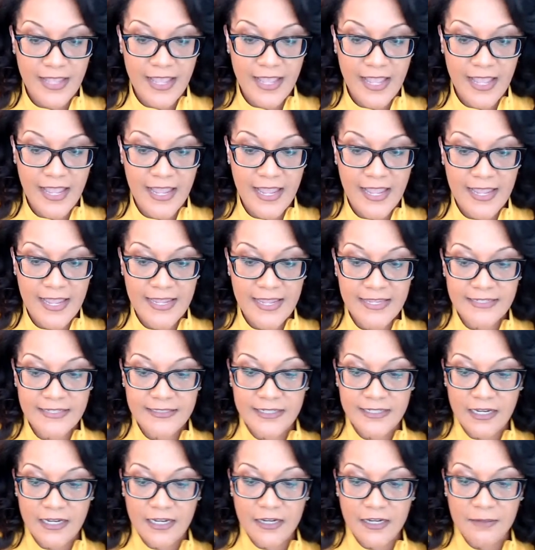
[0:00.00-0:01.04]

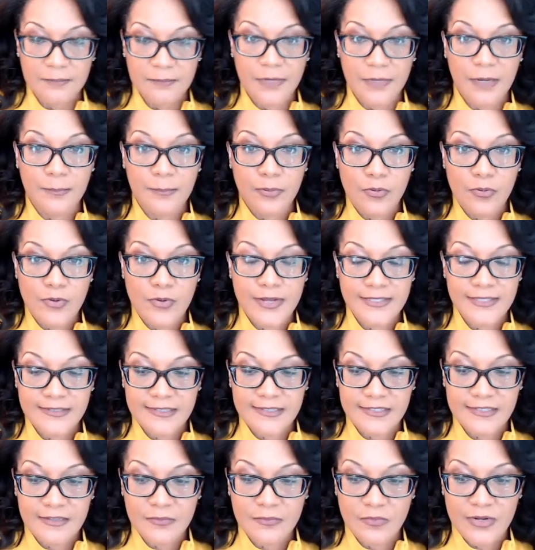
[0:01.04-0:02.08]
and appoint
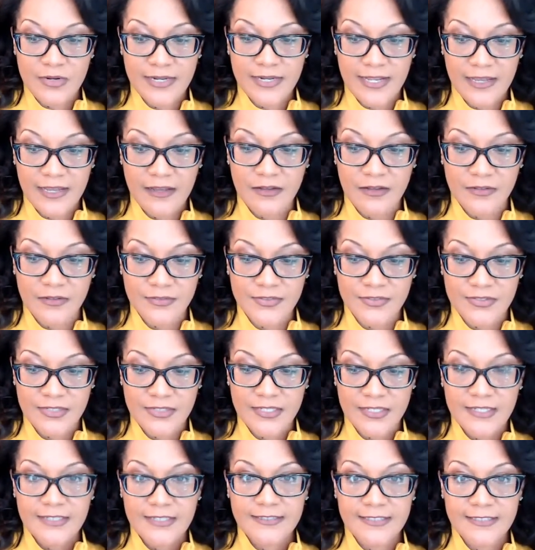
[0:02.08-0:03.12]
someone else
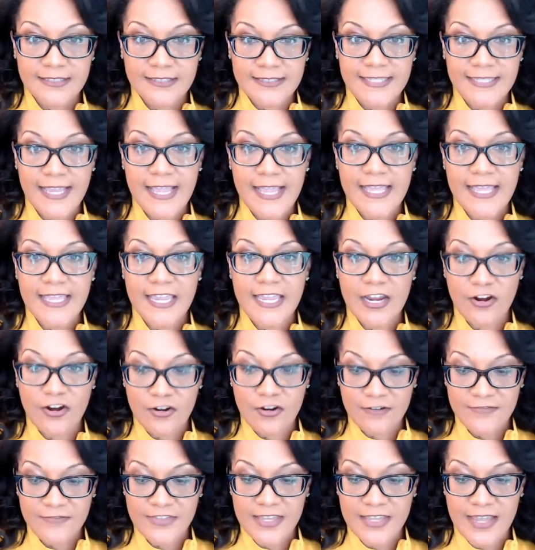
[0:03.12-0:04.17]
to take
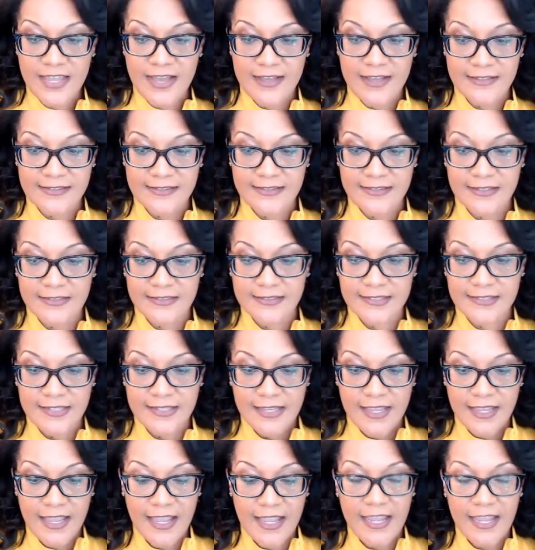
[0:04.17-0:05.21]
care of the assets
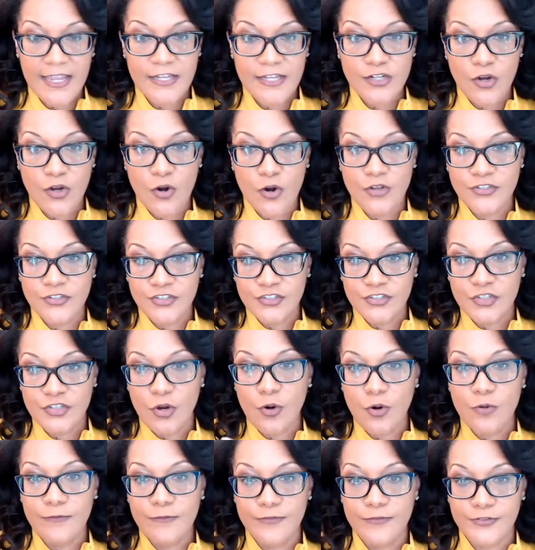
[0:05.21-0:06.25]
and just
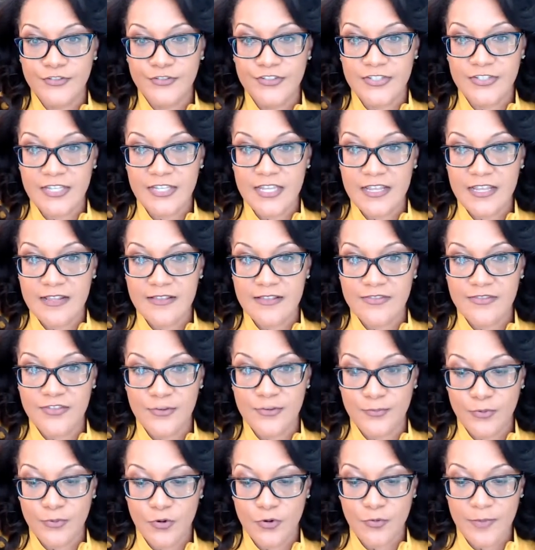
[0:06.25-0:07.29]
oversee
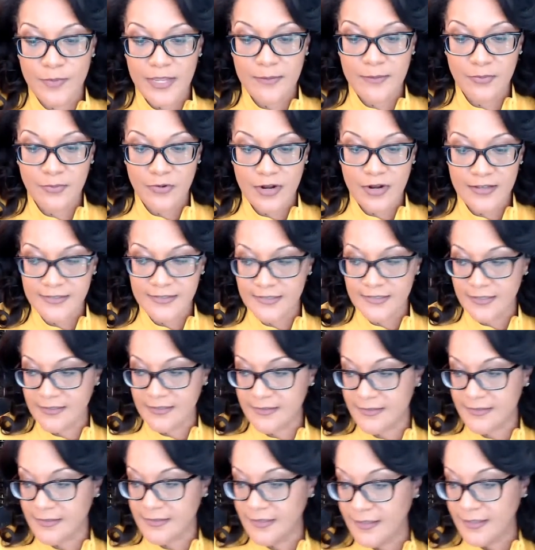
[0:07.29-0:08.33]
the probate
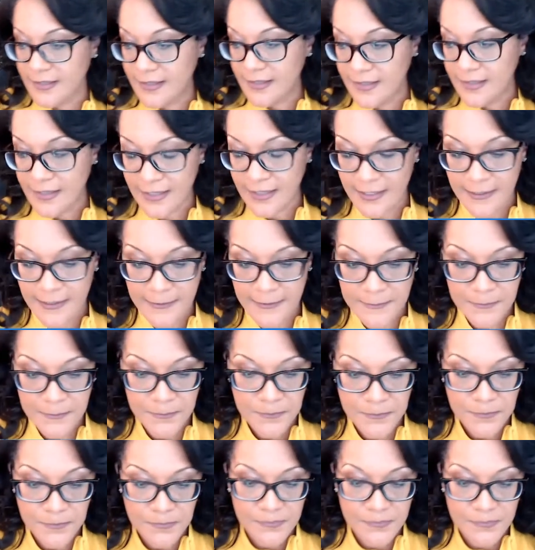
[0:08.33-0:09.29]
process. Now,